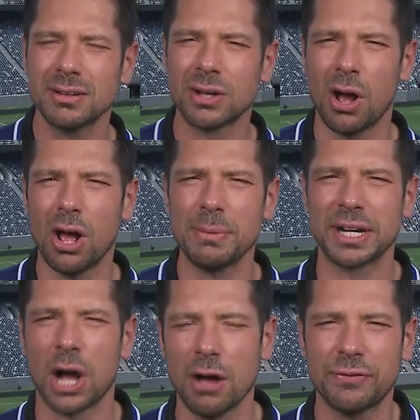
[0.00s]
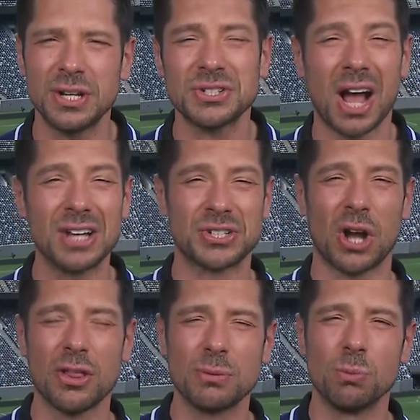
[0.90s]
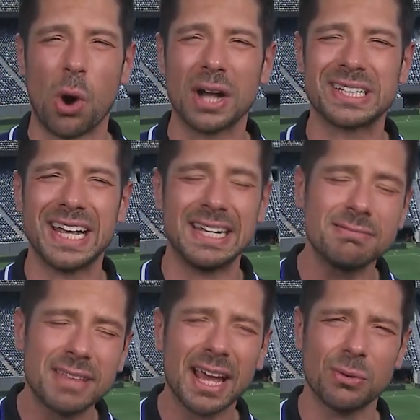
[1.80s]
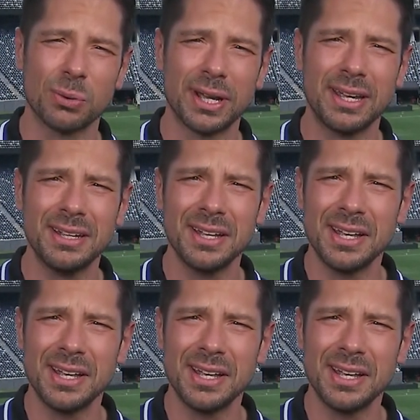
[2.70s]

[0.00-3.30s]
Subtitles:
Calm and confidence. I saw them walk in that way